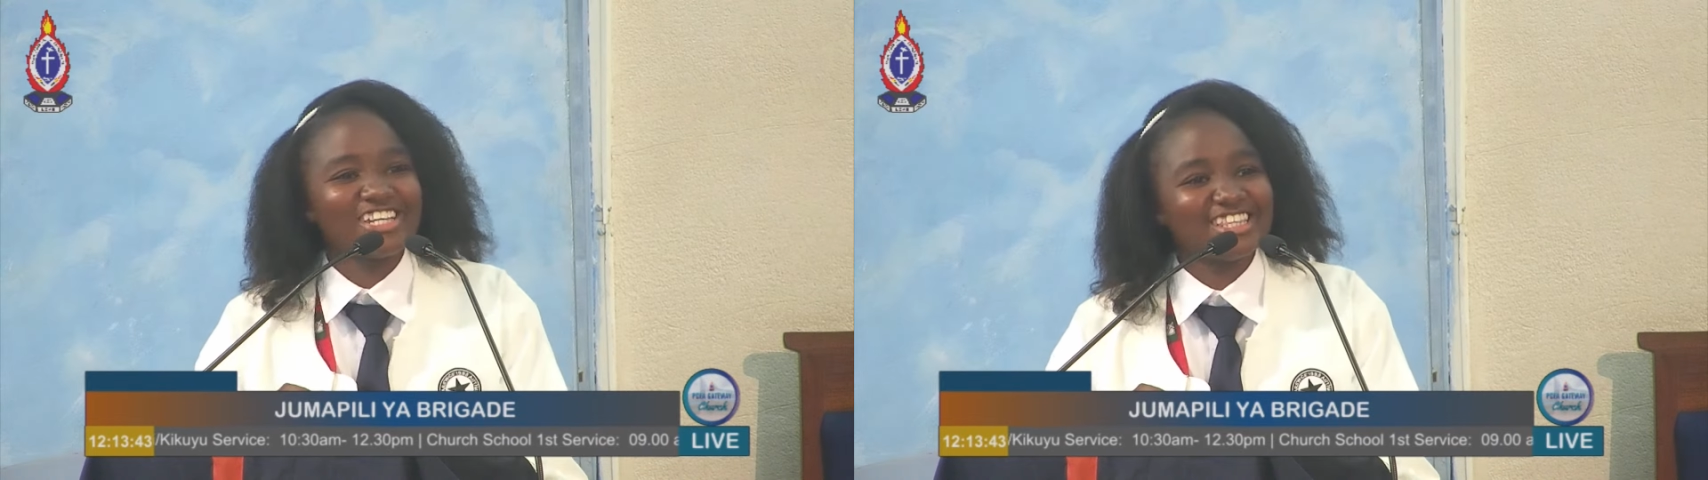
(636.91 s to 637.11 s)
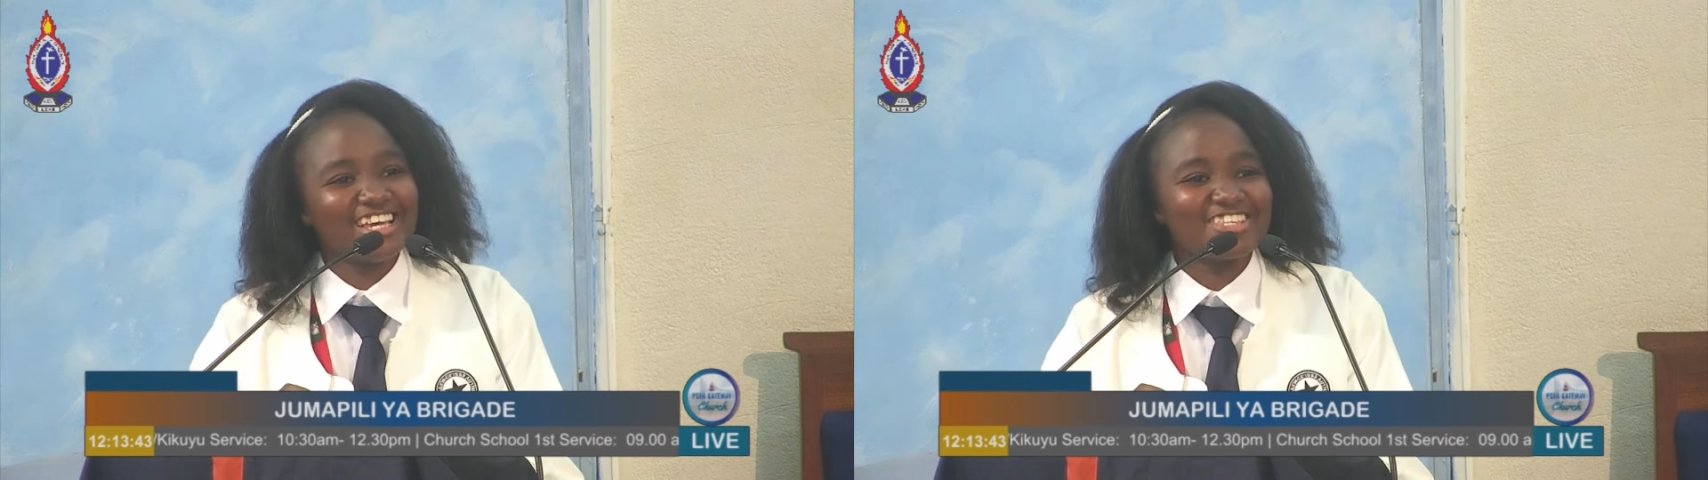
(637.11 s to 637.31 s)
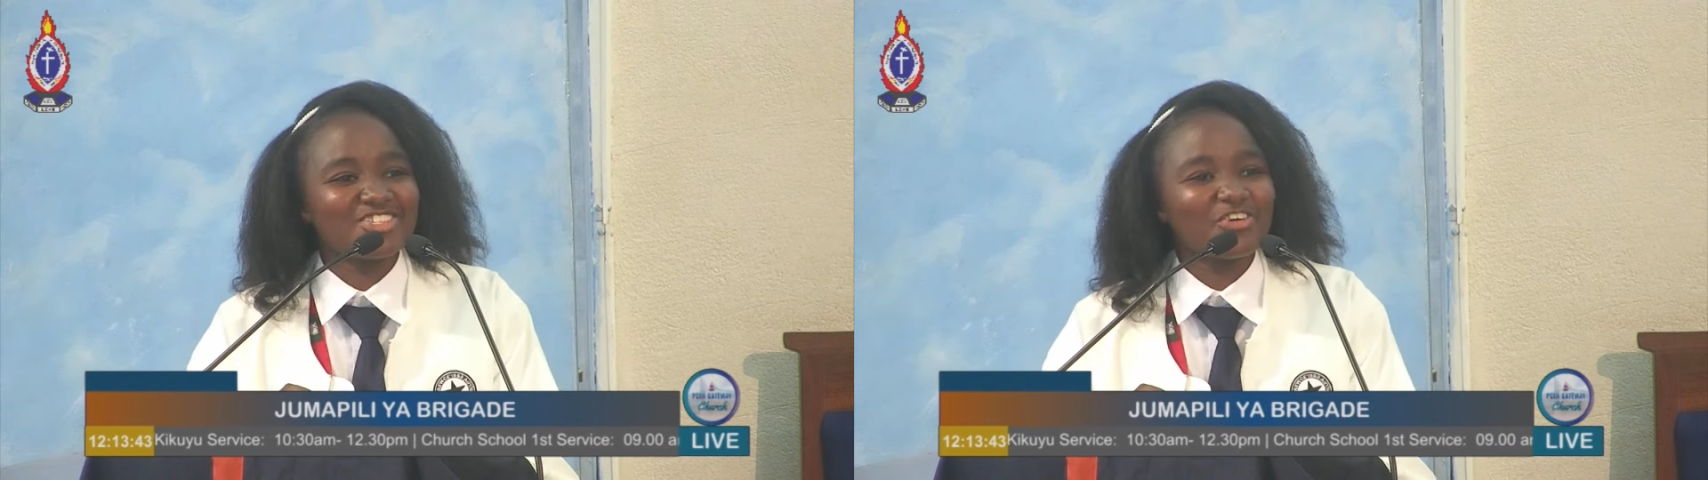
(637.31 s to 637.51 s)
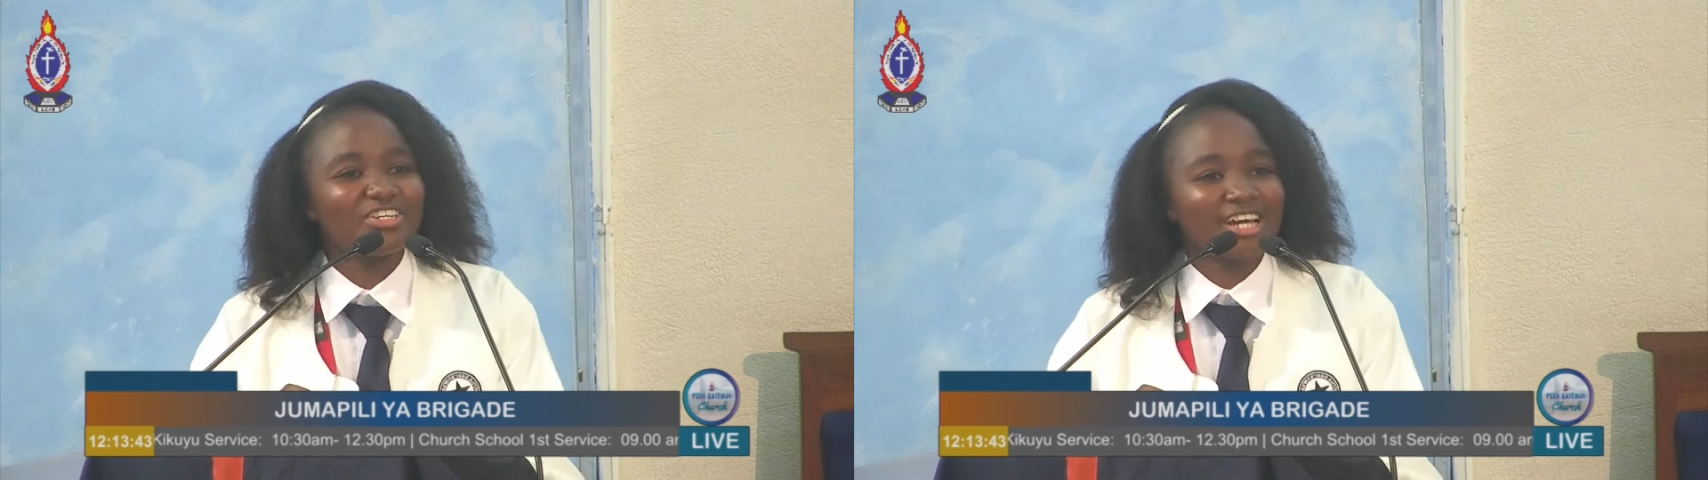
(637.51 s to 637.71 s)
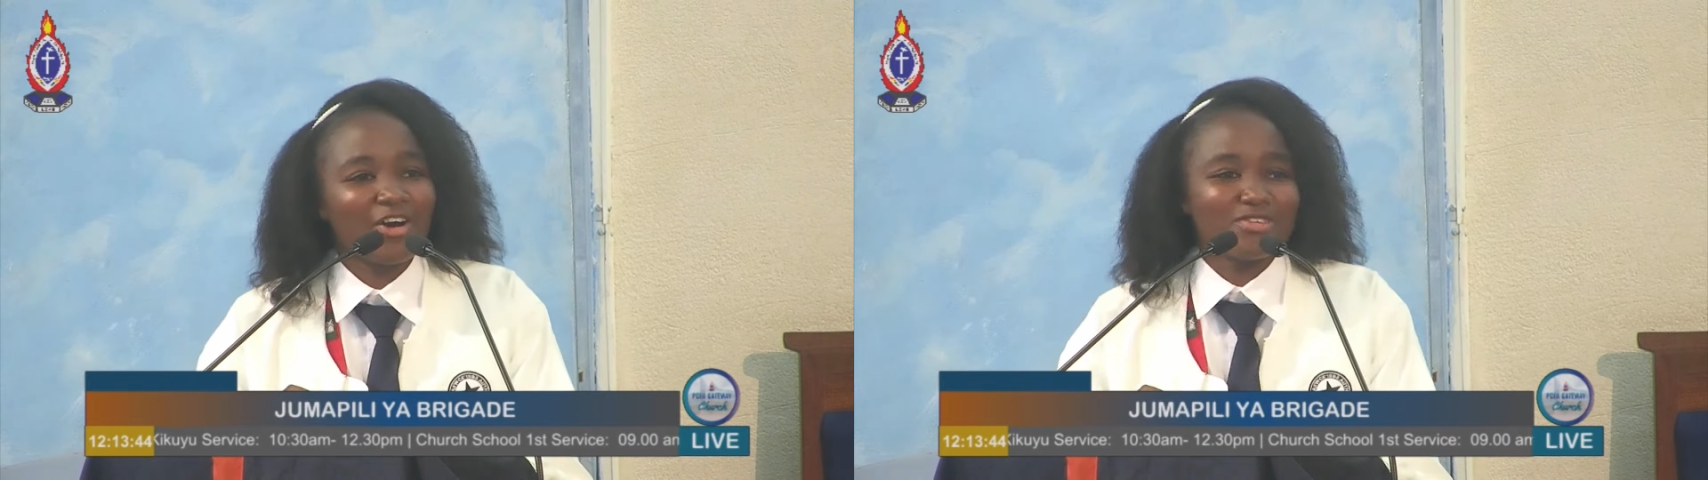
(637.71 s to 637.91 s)
there is no
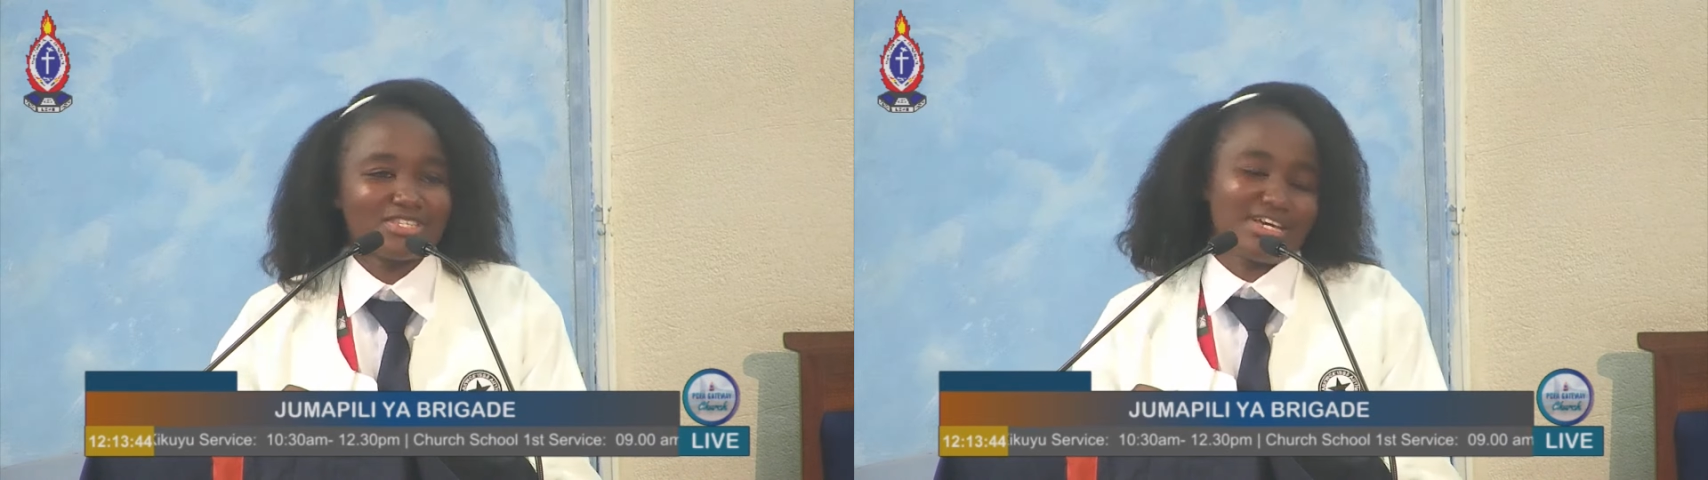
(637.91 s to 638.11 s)
doubt